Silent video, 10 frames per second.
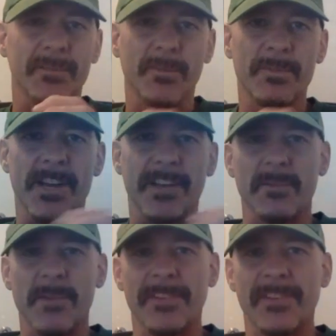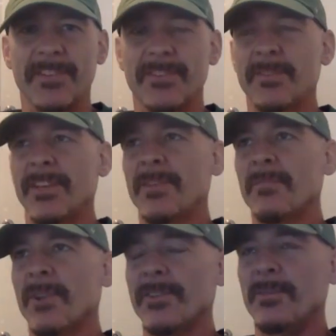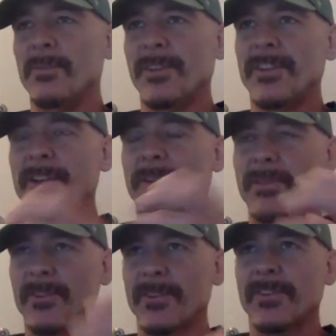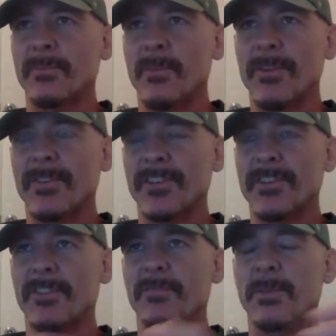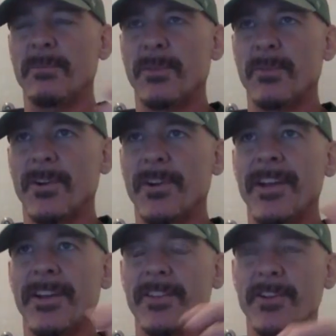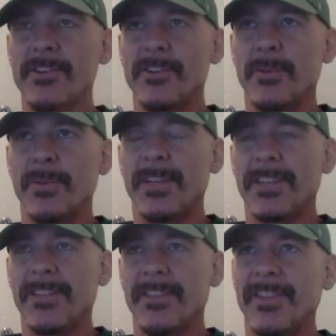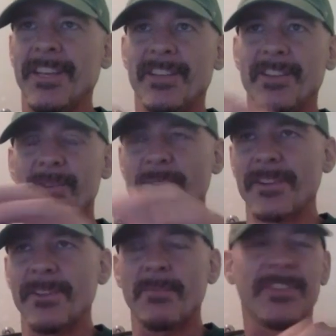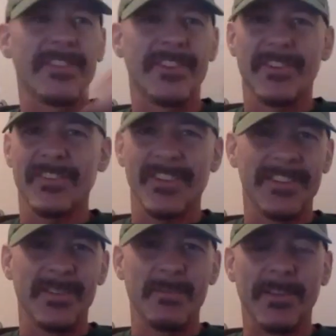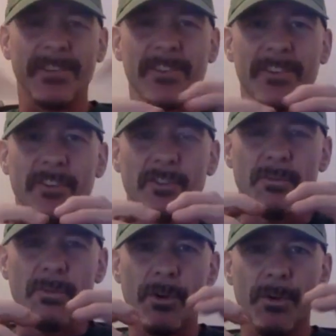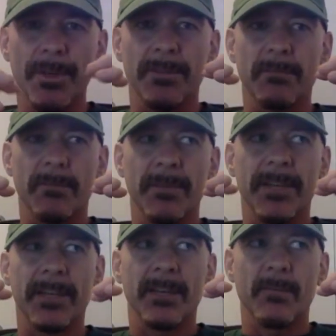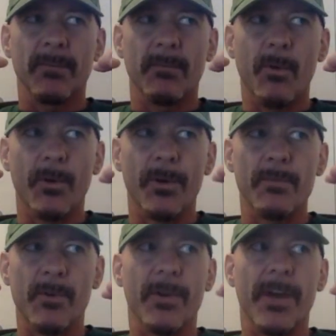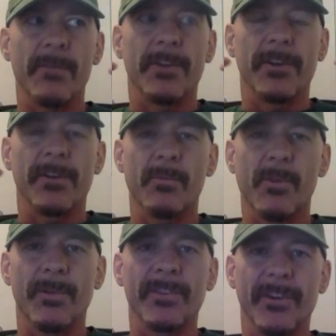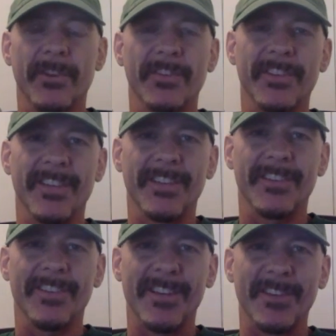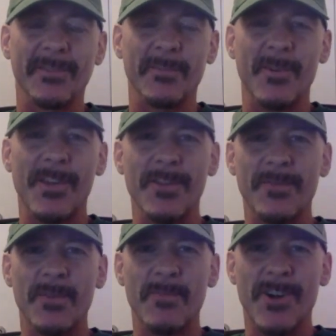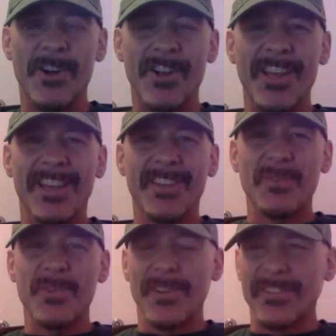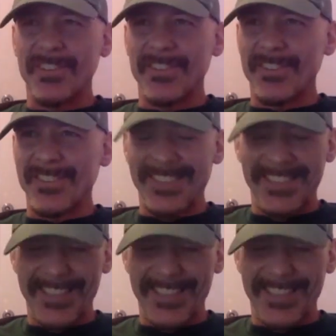we've talked about this probably too many times that there's a small section of people where they're doing and but then it seems like there's a growing more and more every year the more serious it gets in like a sport like football where it's just